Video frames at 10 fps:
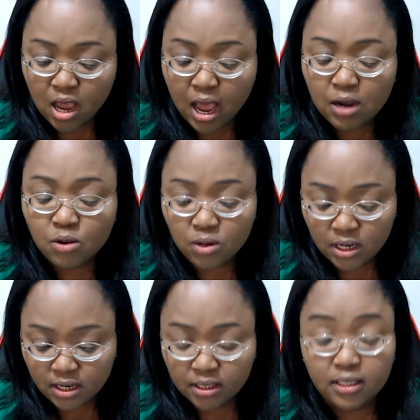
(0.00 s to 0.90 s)

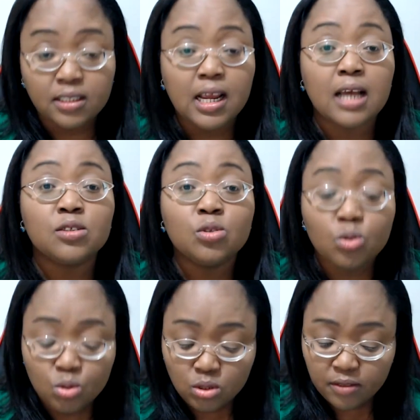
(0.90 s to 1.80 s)
Aguleri. They are
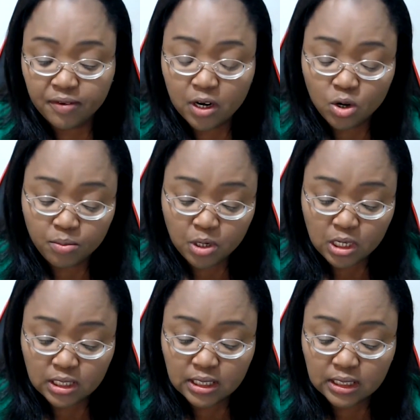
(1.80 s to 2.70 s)
two different
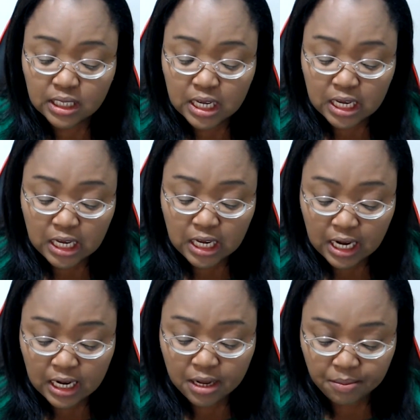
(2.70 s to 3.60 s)
communities in
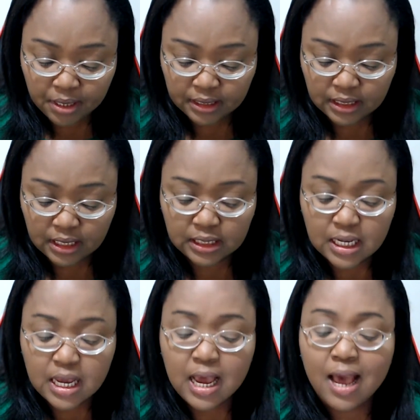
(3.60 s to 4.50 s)
Anambra
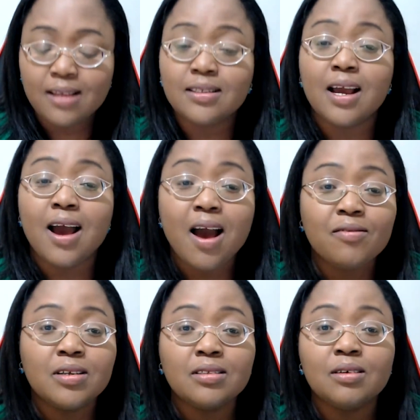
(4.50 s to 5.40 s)
State, and they are
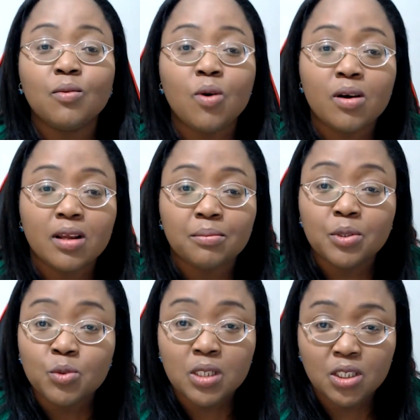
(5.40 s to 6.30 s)
having quarrel
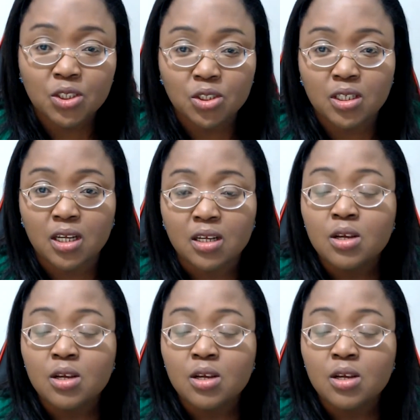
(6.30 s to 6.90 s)
between each other.